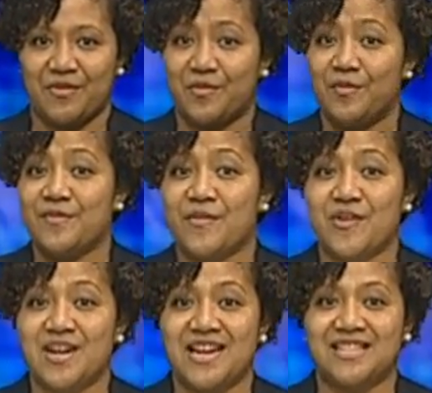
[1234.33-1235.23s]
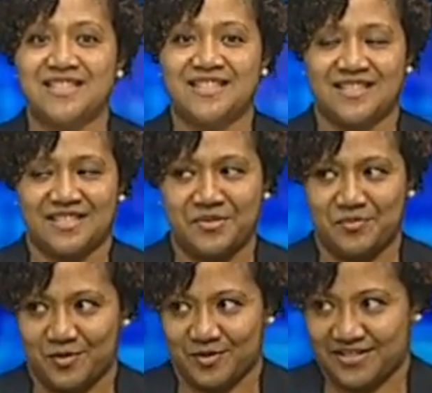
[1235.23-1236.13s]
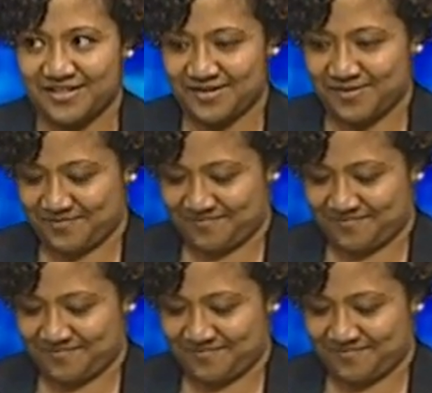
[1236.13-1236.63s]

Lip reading: with all the very latest in sports.